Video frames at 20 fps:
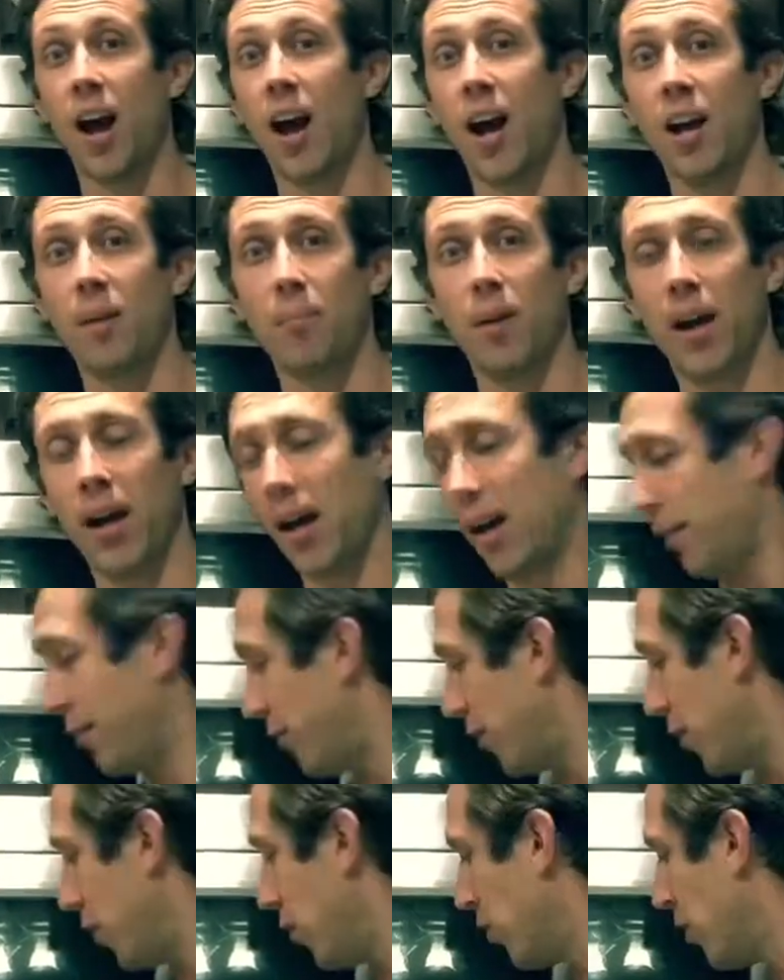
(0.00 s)
on my
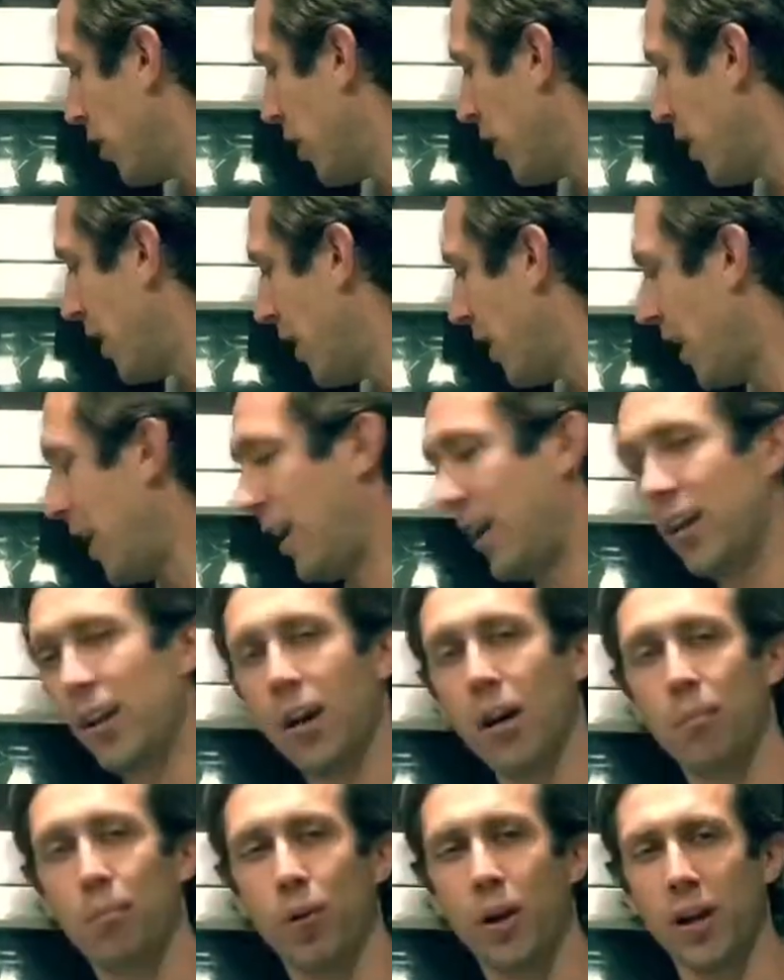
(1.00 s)
iPhone and
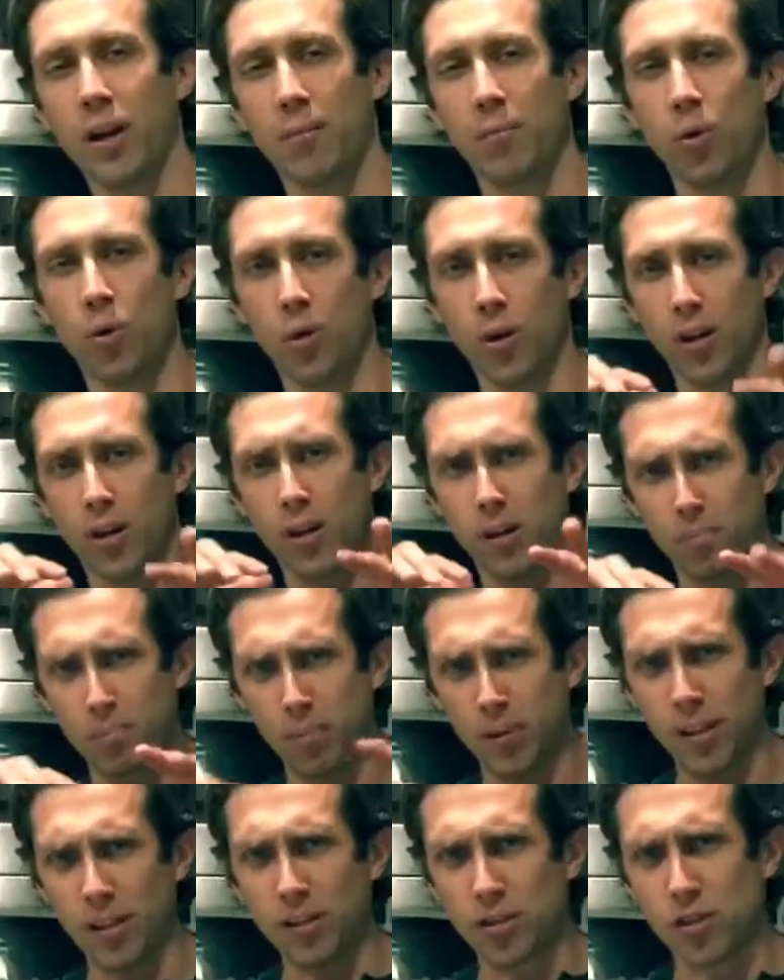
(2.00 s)
bring a more complete